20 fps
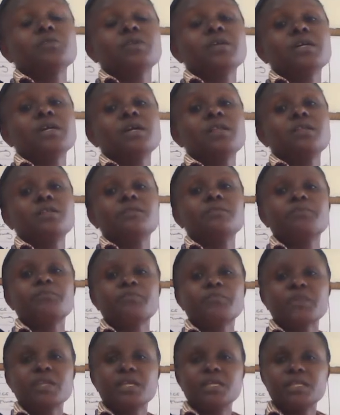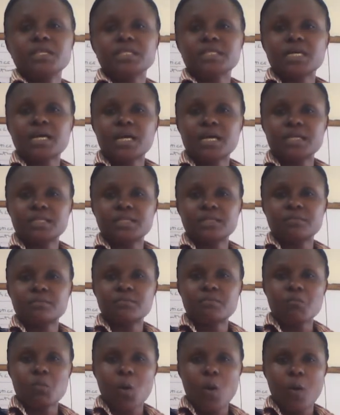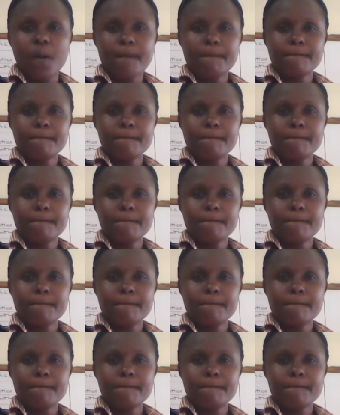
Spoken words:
we can discuss more.